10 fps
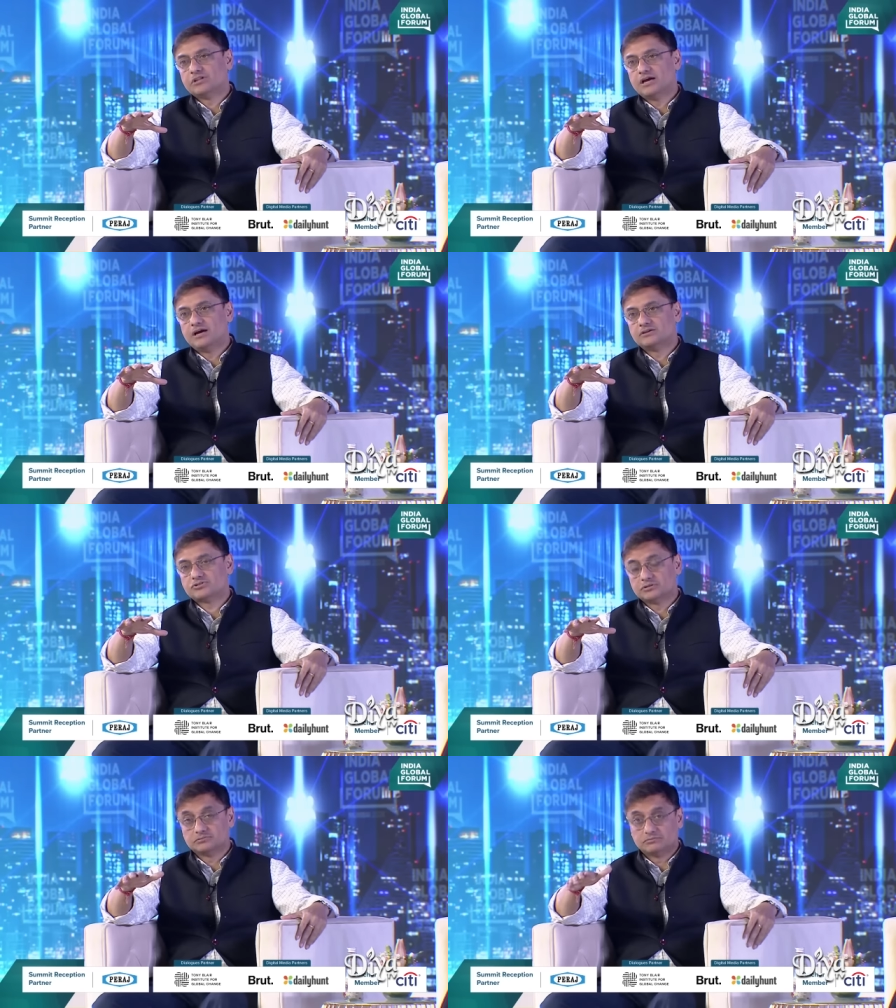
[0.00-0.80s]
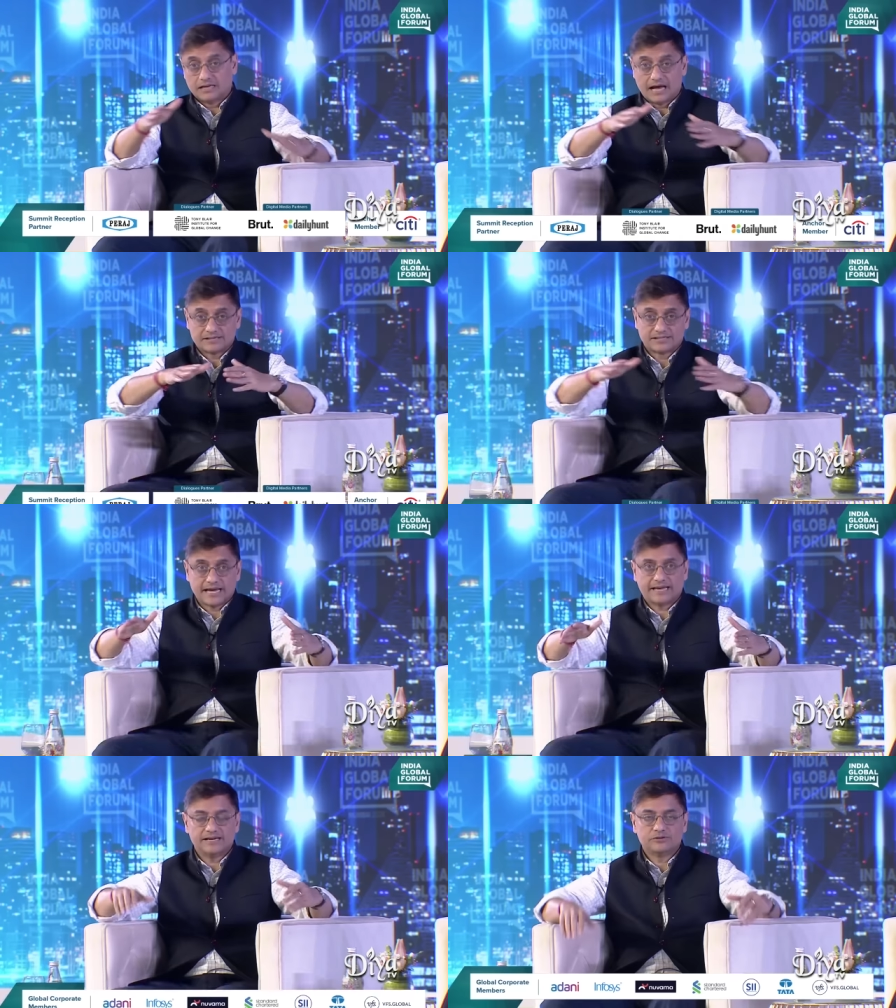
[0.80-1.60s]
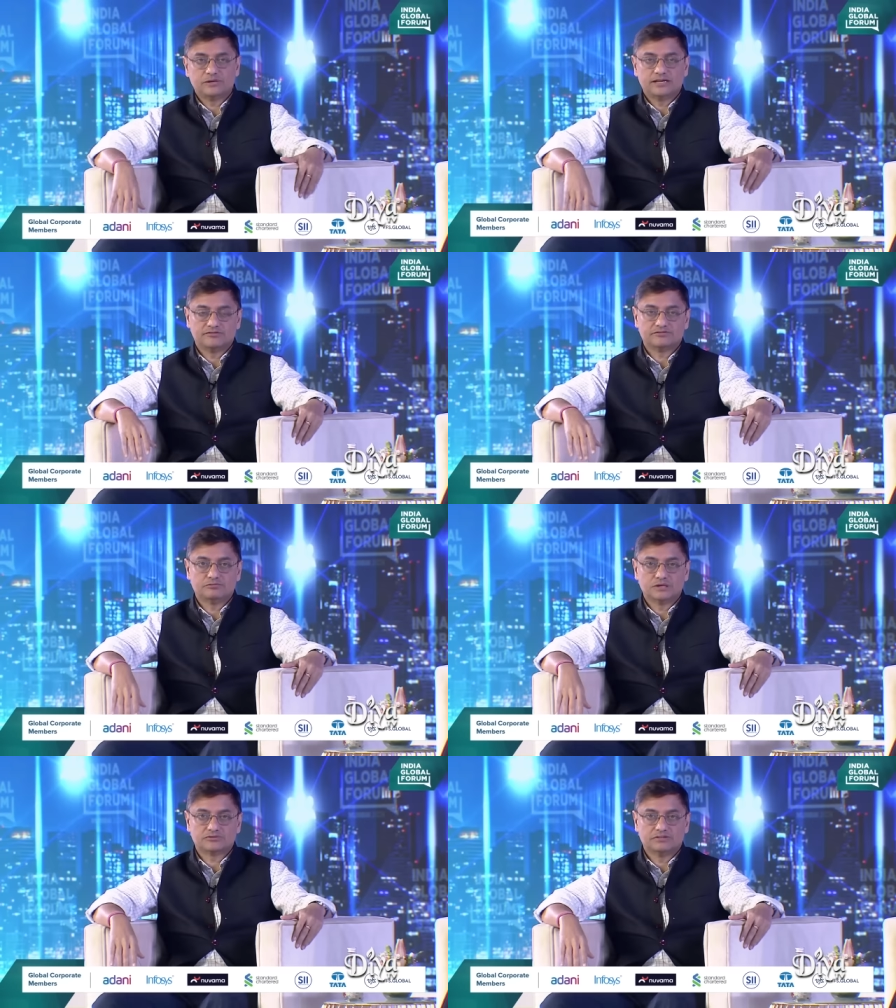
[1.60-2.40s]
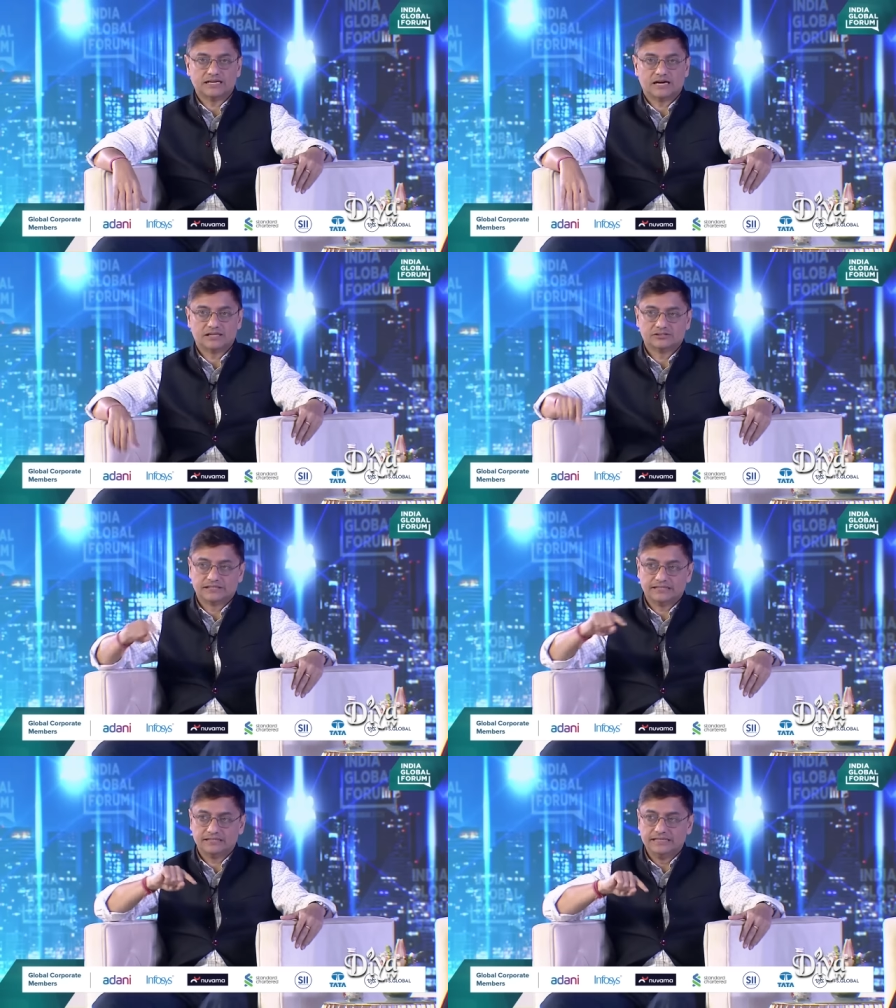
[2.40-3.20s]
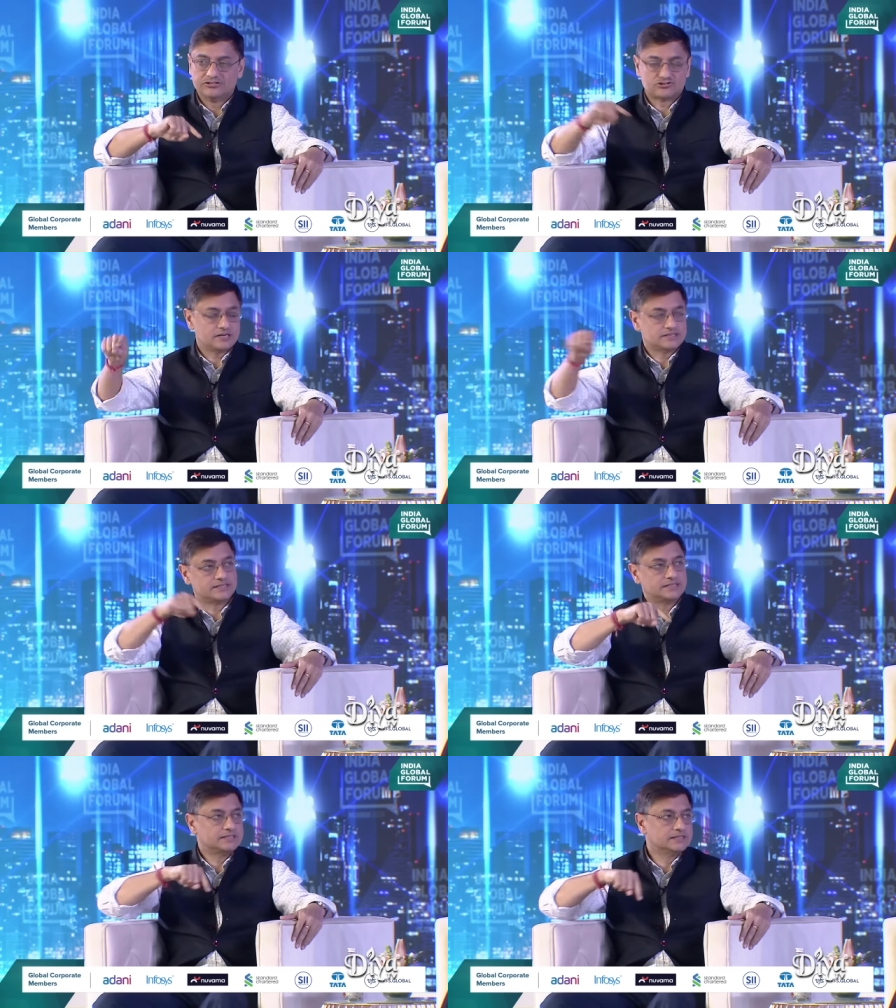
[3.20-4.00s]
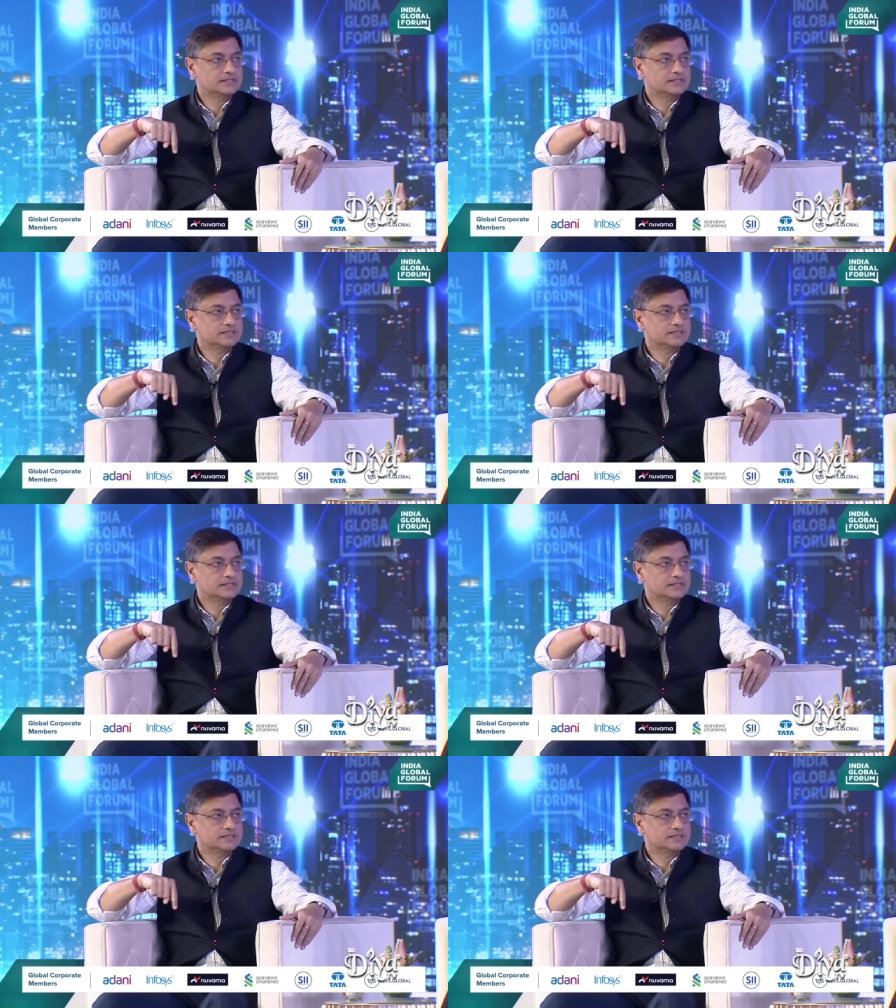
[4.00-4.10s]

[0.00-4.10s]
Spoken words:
So the last decade, we have worked very hard on intra-city